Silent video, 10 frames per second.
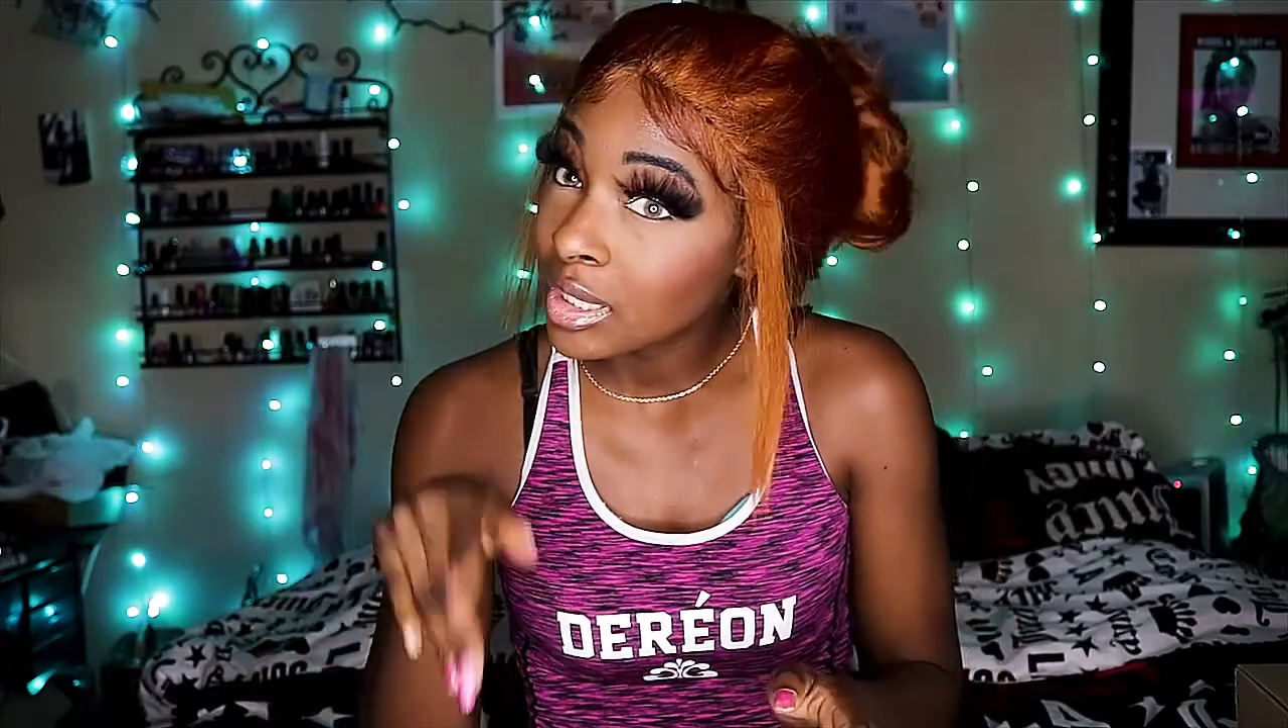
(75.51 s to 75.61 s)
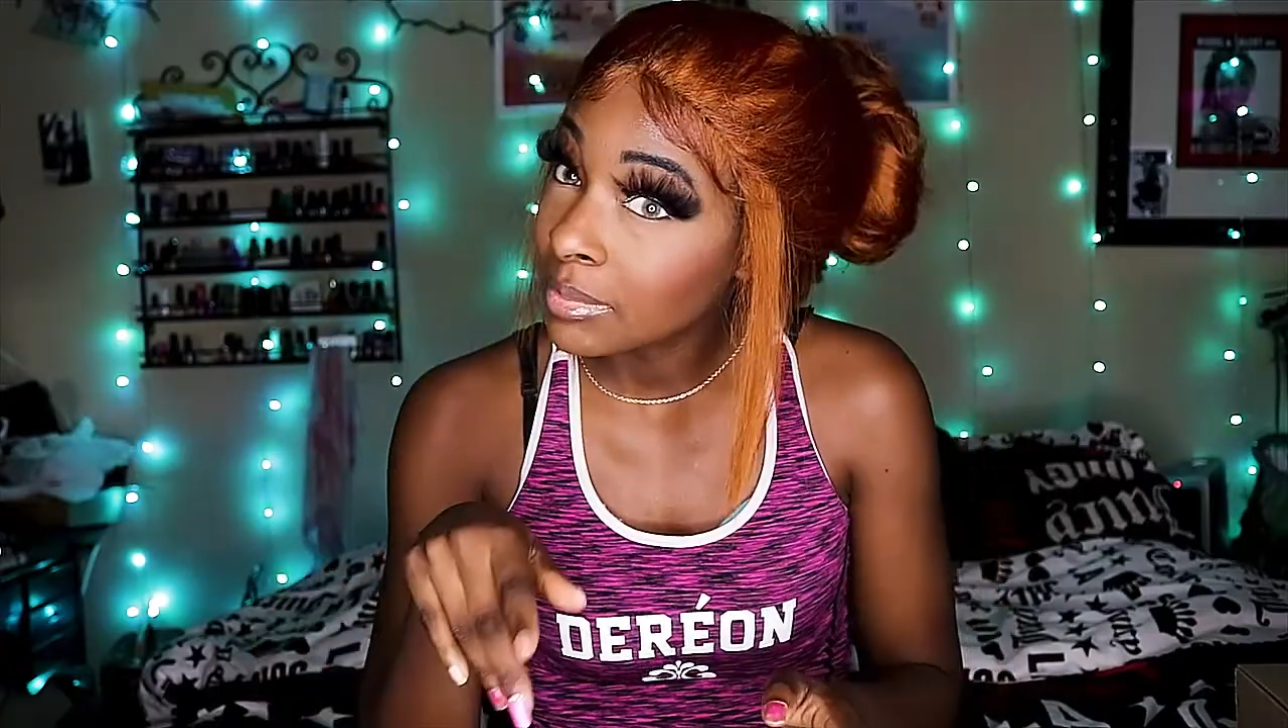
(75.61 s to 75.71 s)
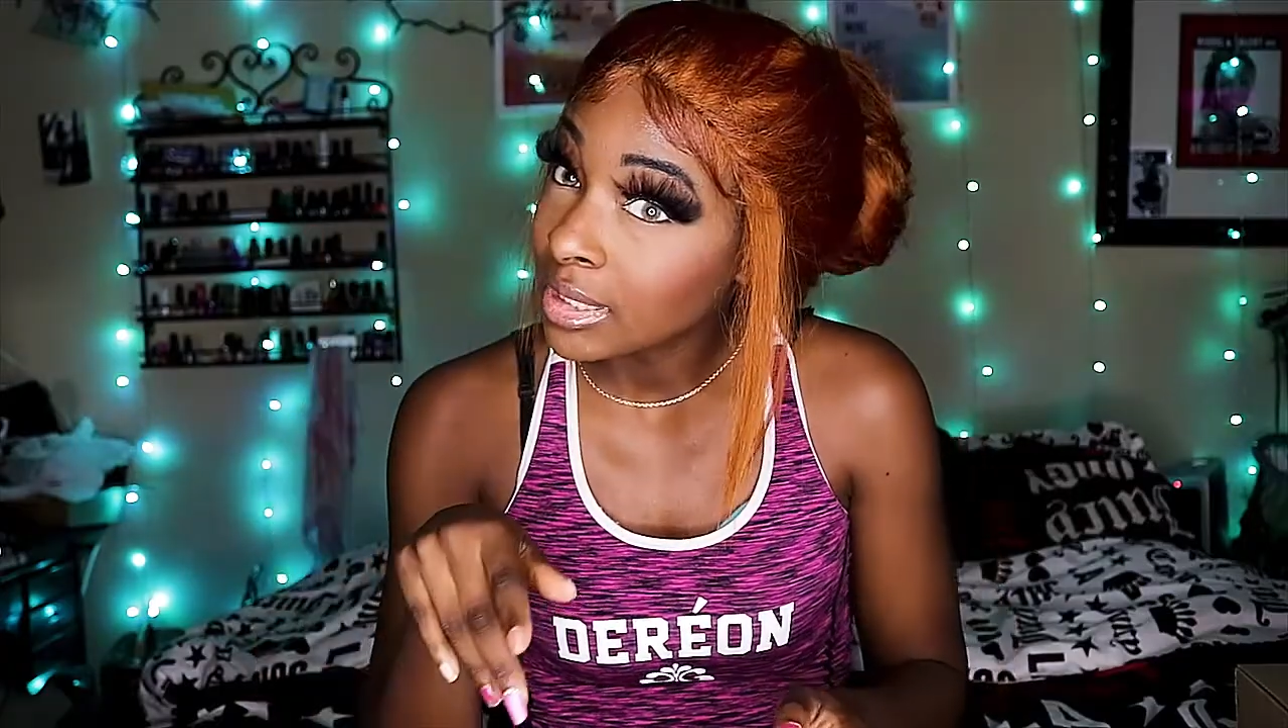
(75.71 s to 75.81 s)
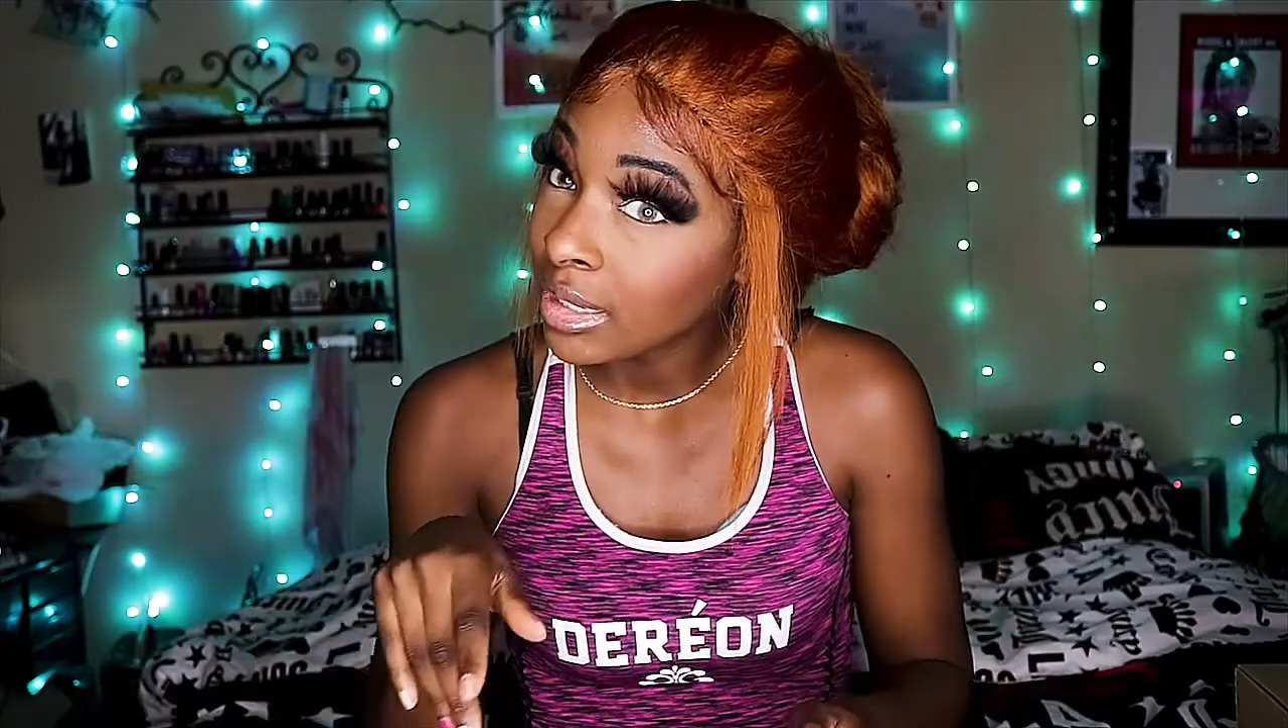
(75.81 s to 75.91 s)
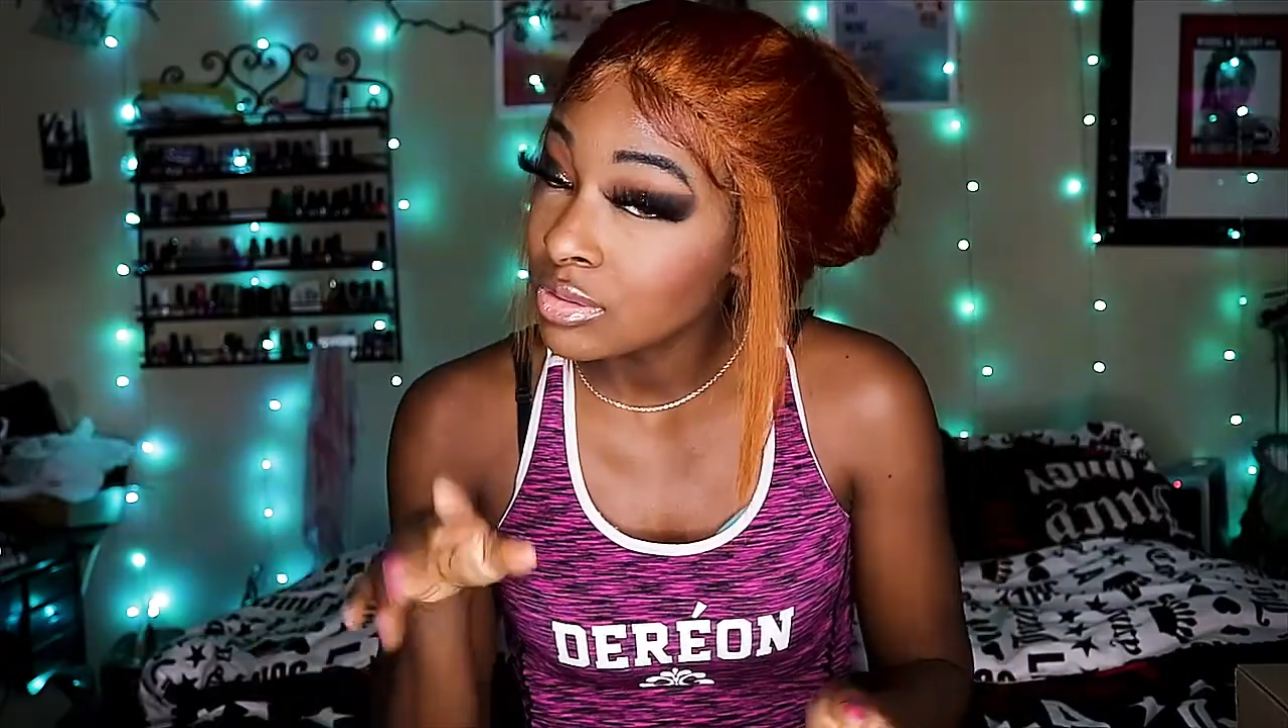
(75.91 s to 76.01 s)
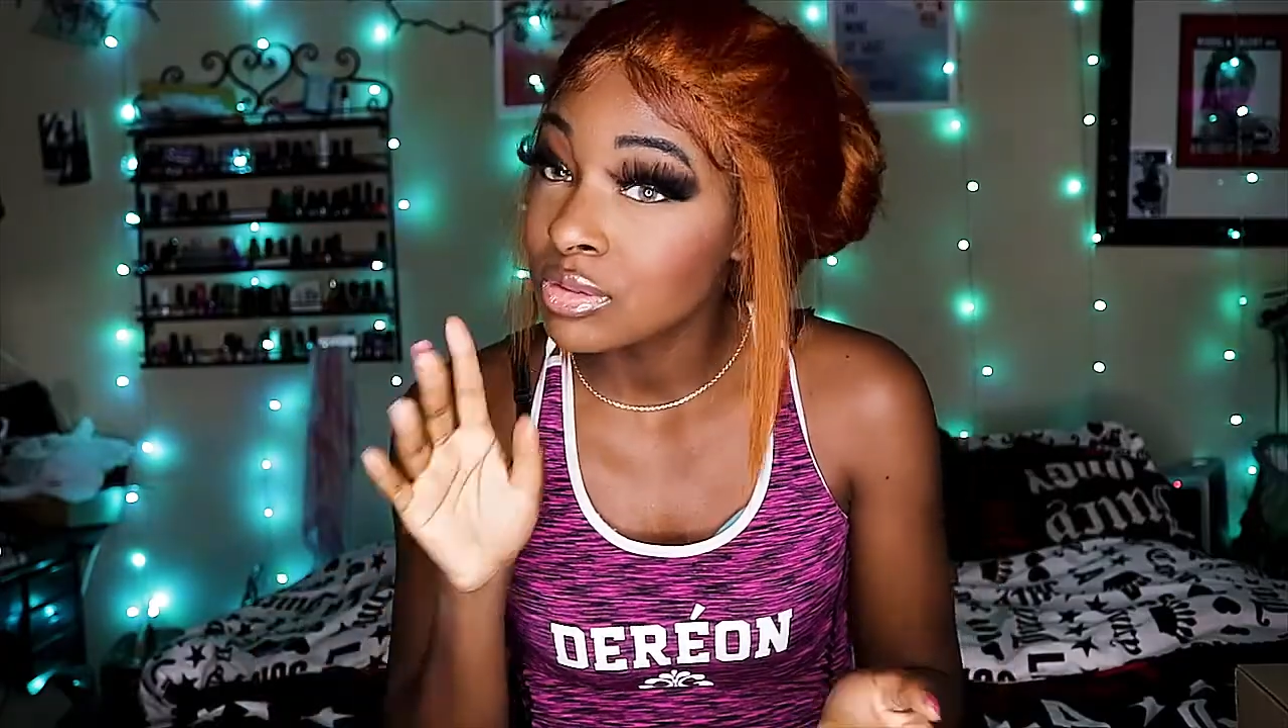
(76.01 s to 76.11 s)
be coming out